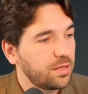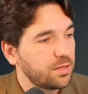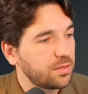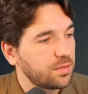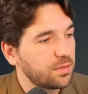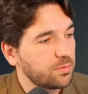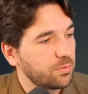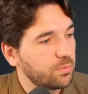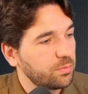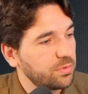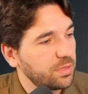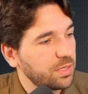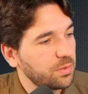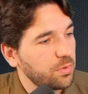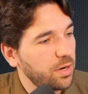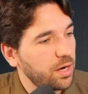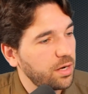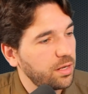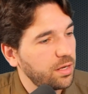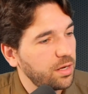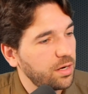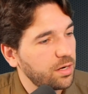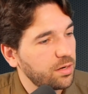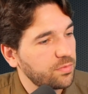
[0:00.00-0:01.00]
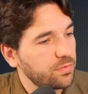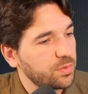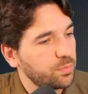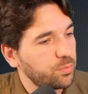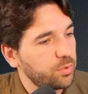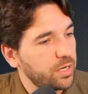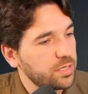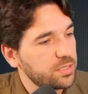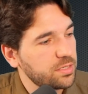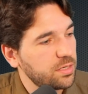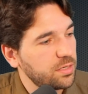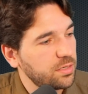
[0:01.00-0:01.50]
They write here, if the
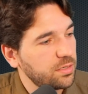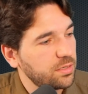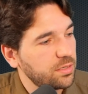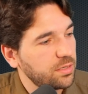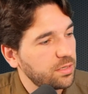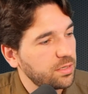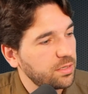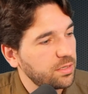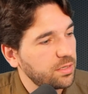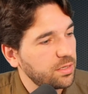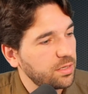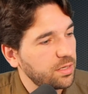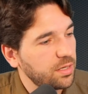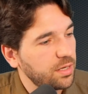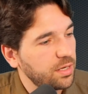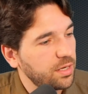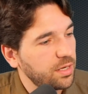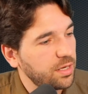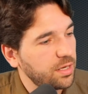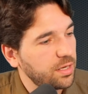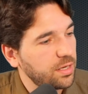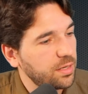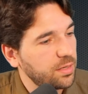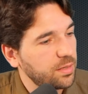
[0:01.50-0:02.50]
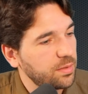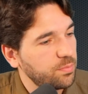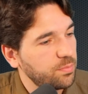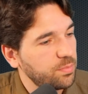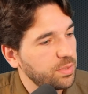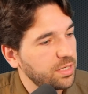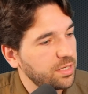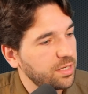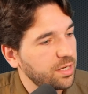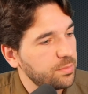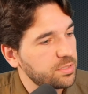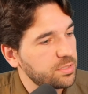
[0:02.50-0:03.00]
president
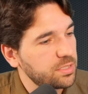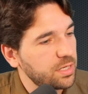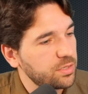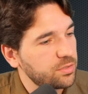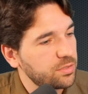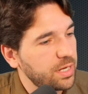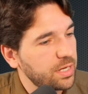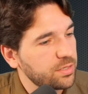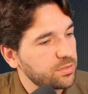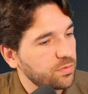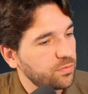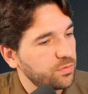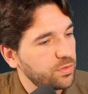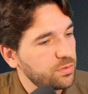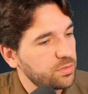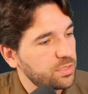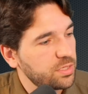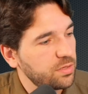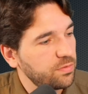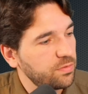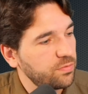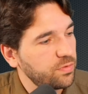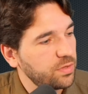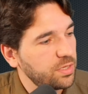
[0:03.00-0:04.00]
becomes an international fugitive,